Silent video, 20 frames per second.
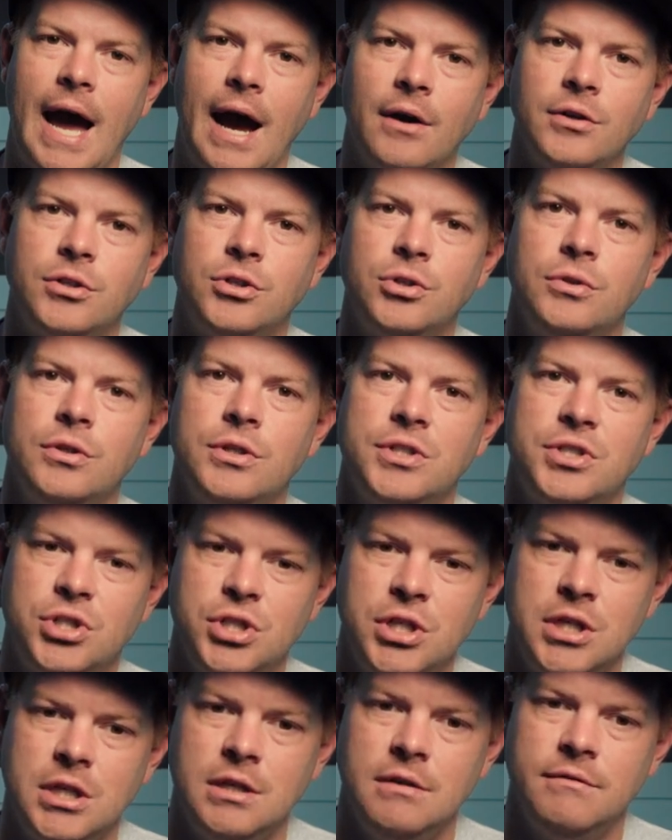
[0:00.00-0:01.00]
how to
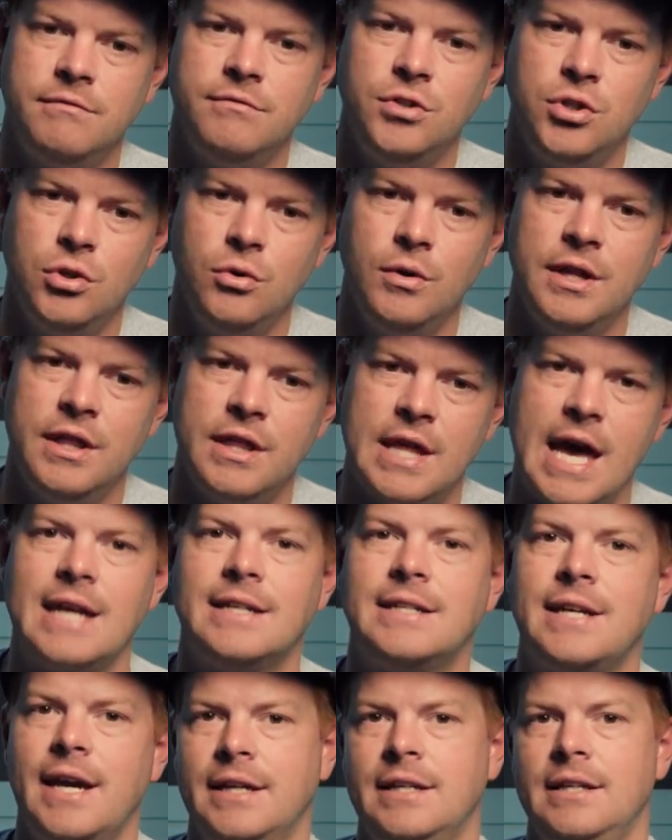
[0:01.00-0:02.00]
achieve doing
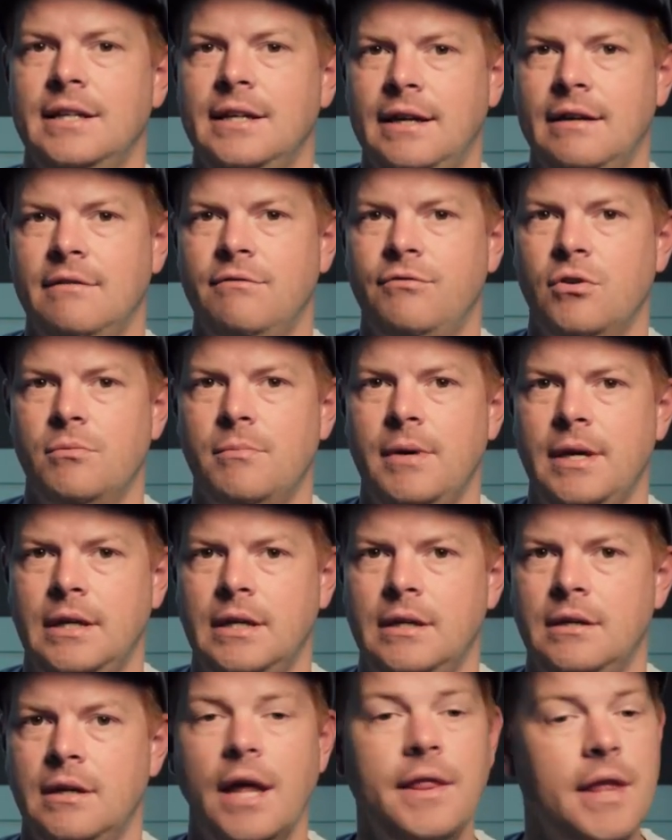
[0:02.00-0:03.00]
that technique in
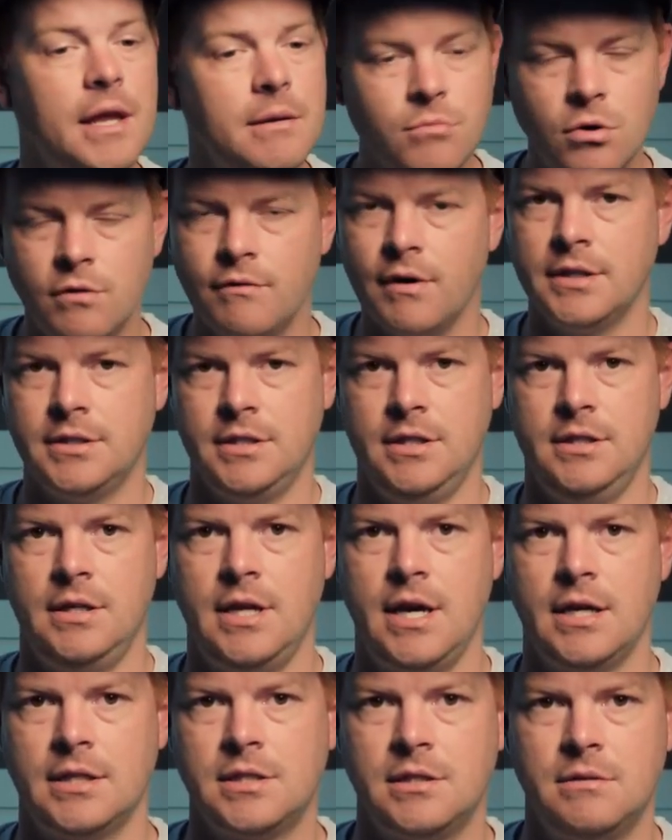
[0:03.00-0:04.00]
filmmaking, and then move on to the
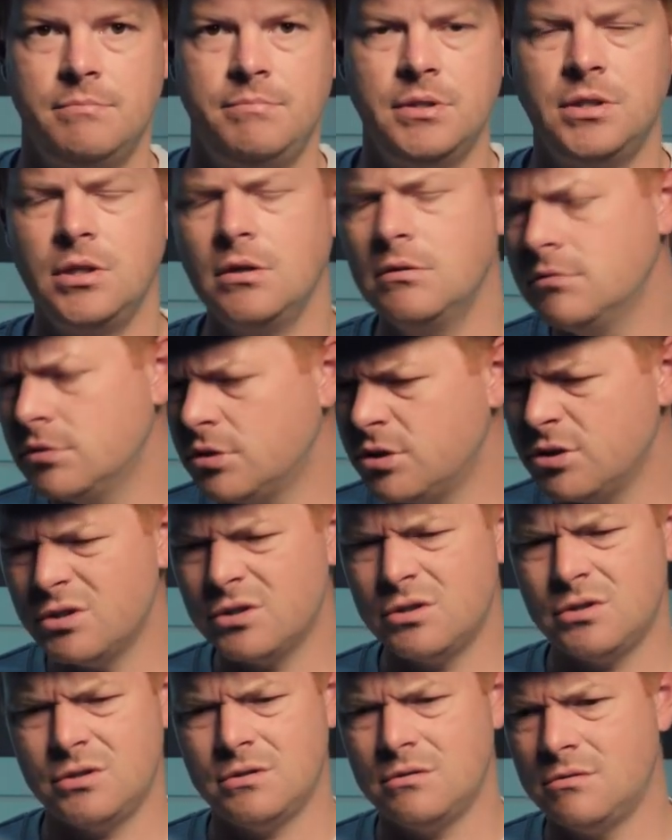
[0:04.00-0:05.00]
next. But don't
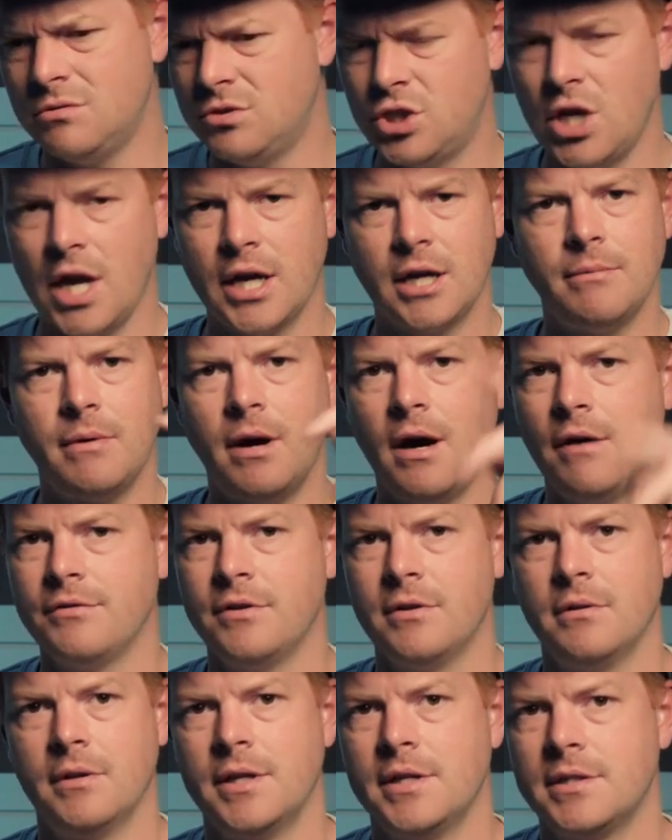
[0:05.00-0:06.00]
just check them off
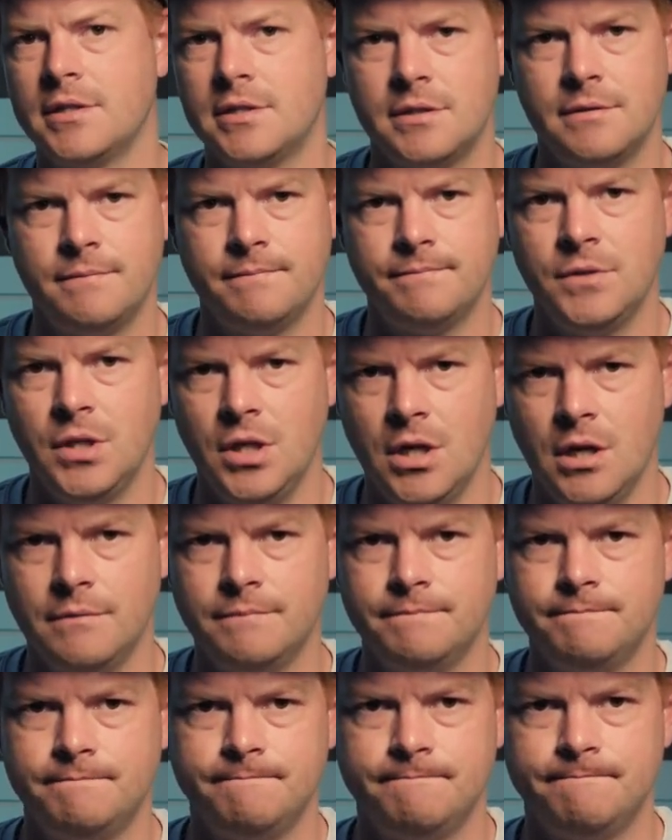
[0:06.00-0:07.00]
the list, you know?
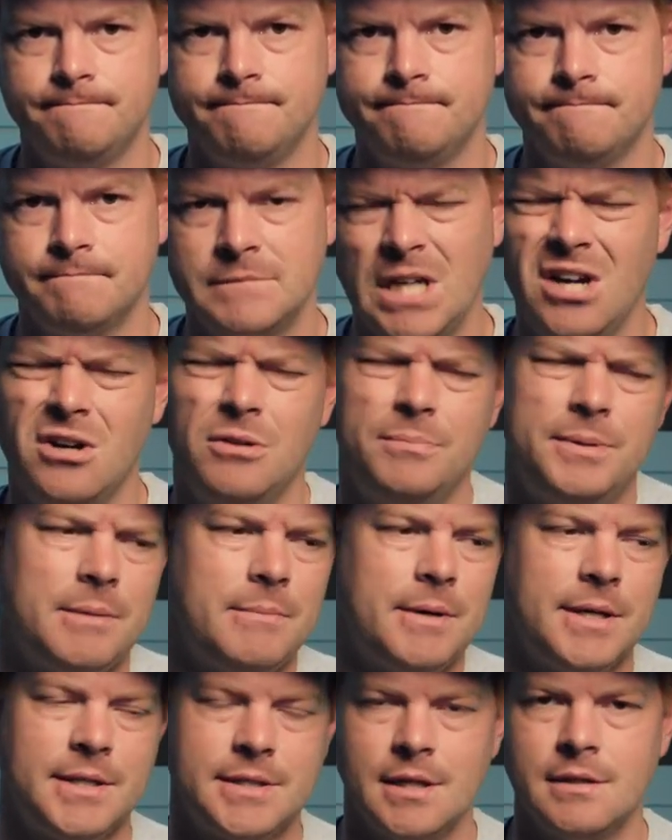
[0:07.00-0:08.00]
I hope
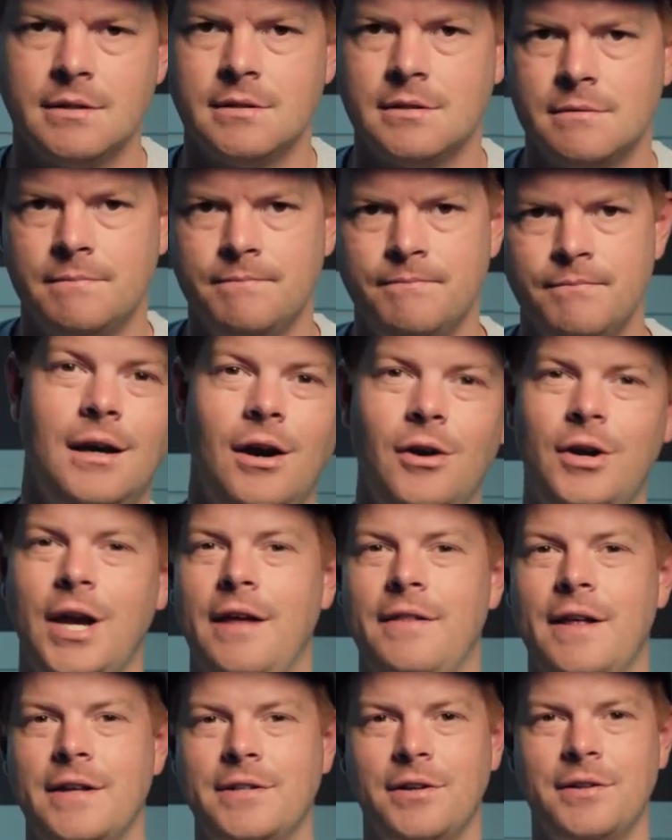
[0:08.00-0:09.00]
that makes sense.
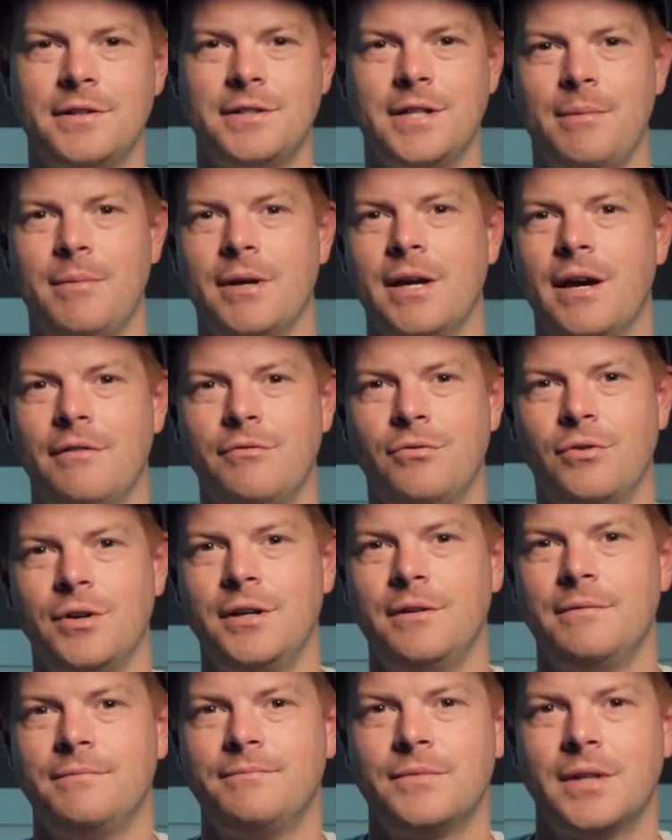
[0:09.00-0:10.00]
Okay, that's all the time I got for
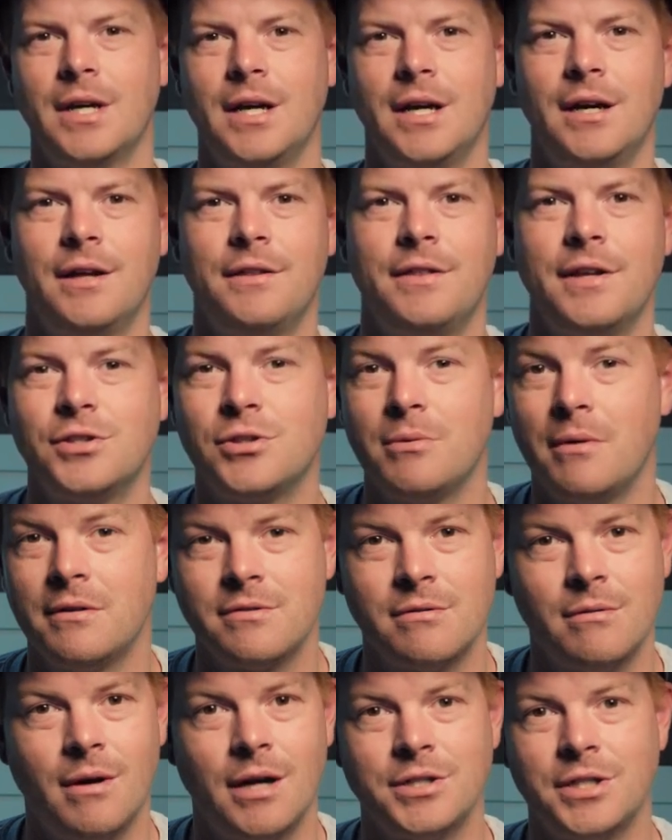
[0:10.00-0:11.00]
you. Uh, thanks so
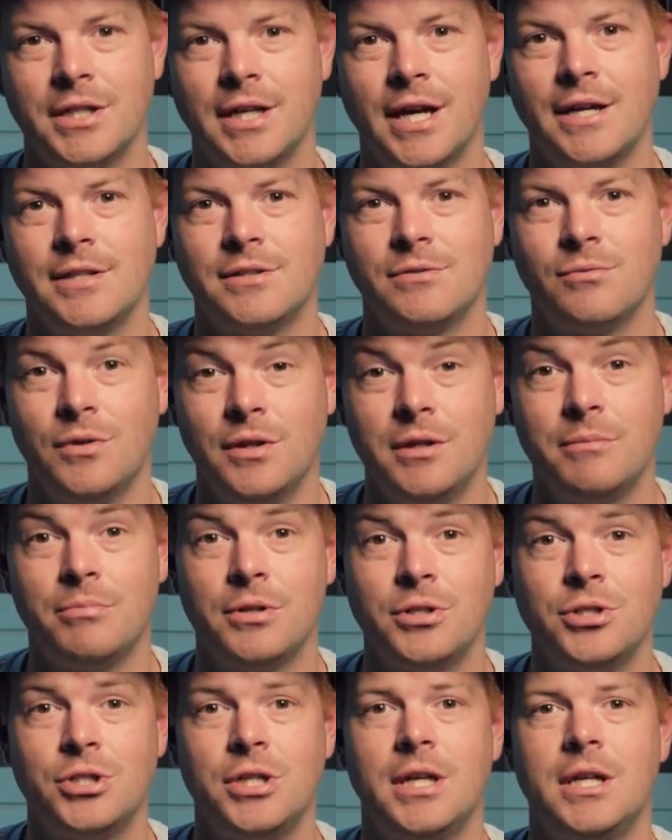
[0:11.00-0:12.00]
much for watching, guys. Really
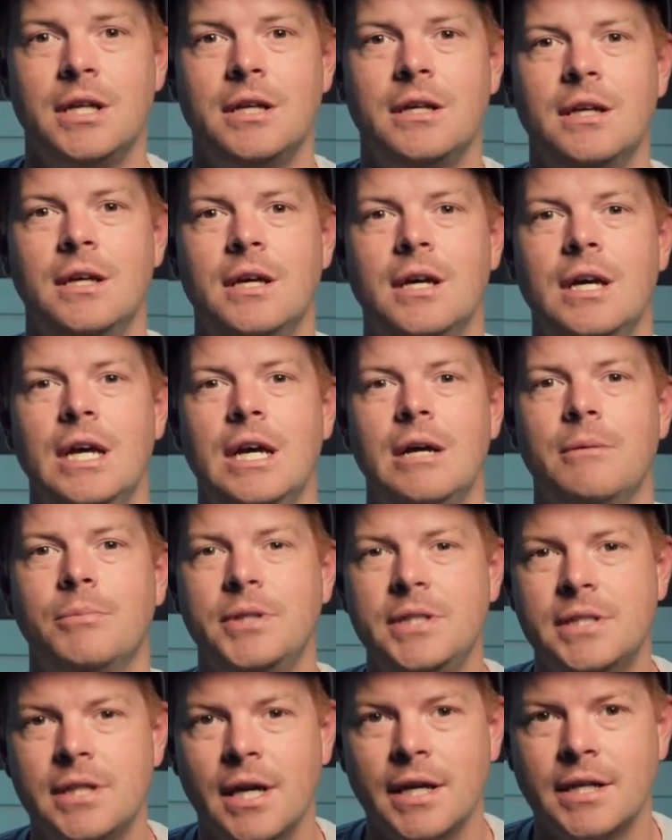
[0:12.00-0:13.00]
appreciate it.
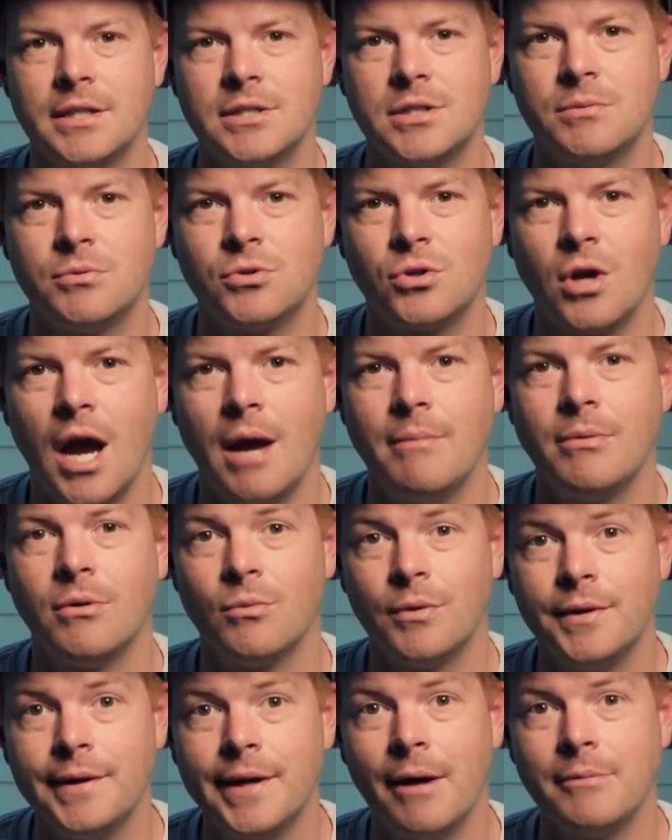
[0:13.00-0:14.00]
Please like and subscribe. It
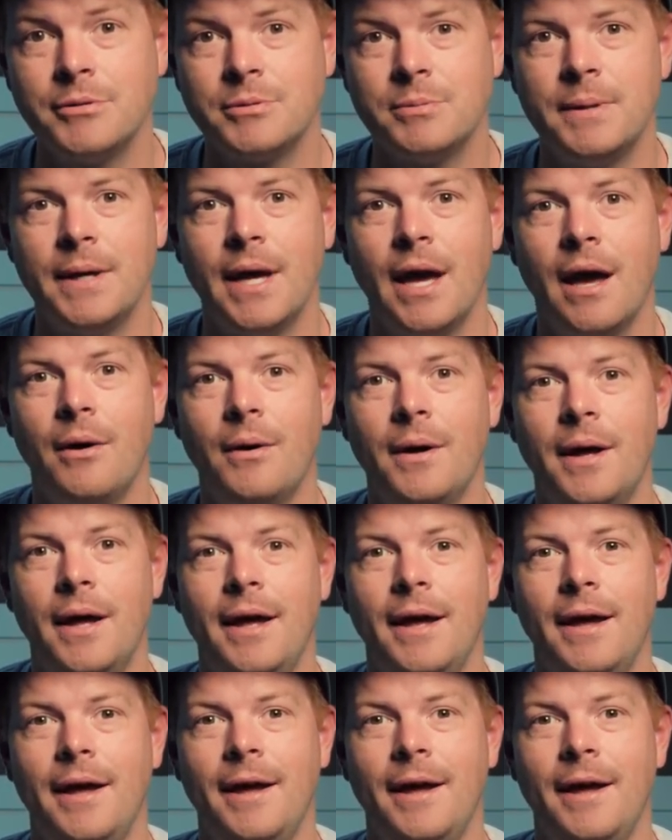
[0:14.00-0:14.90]
really helps me out.